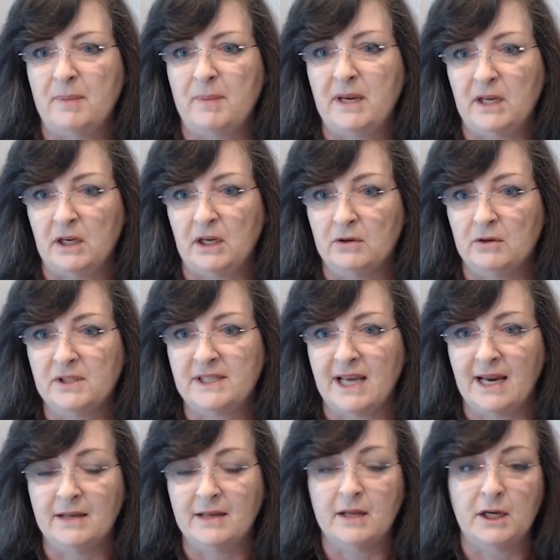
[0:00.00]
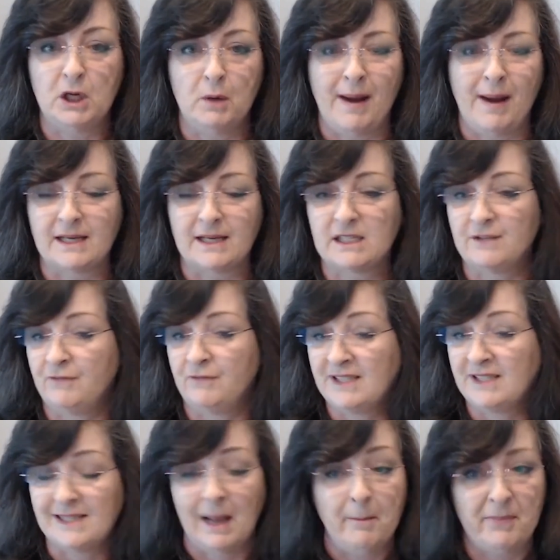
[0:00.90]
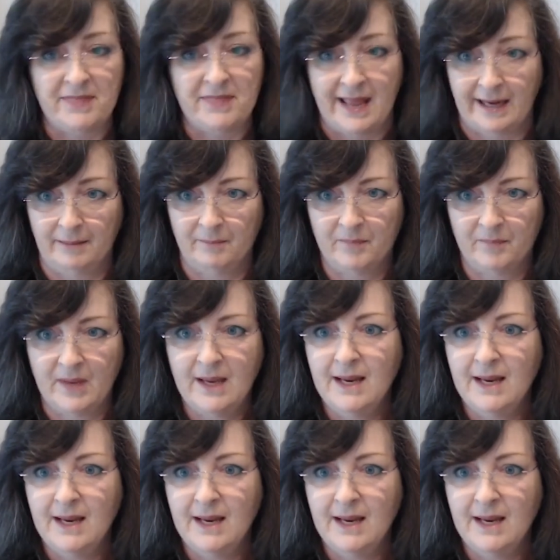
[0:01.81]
to be used in the US for something.